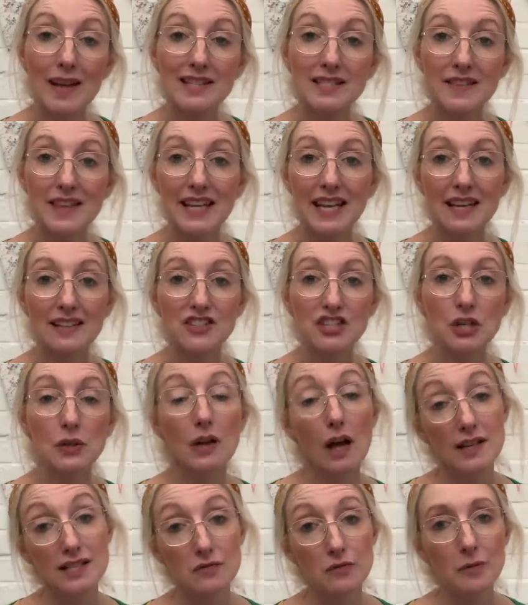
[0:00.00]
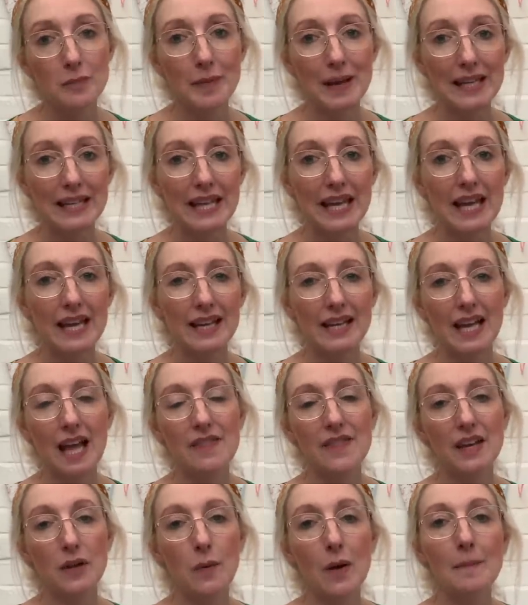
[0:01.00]
So then I had to do lots of unpicking, and
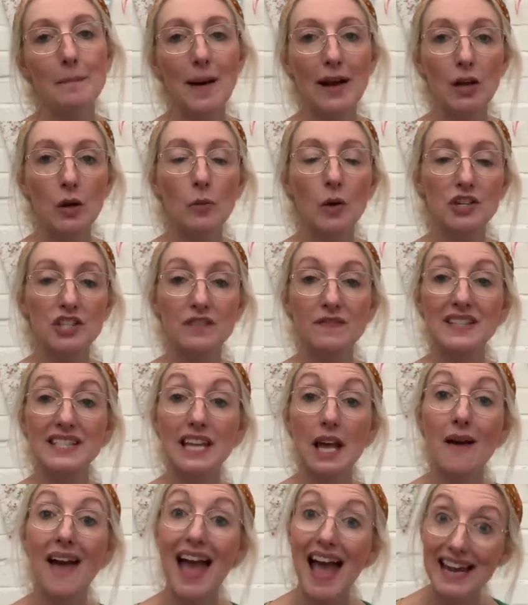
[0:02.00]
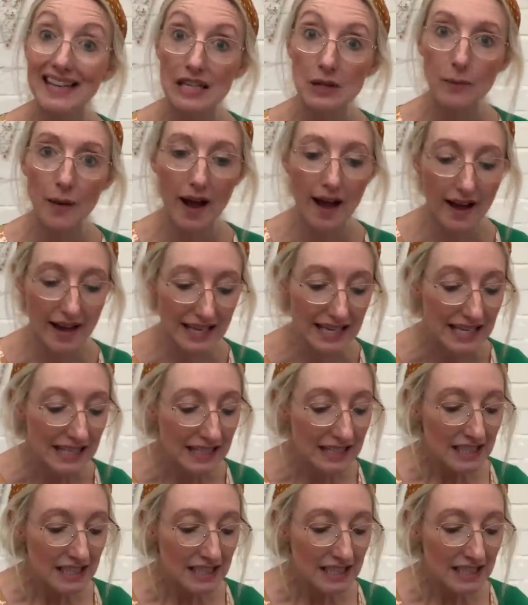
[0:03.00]
then I went back and watched the video anyway.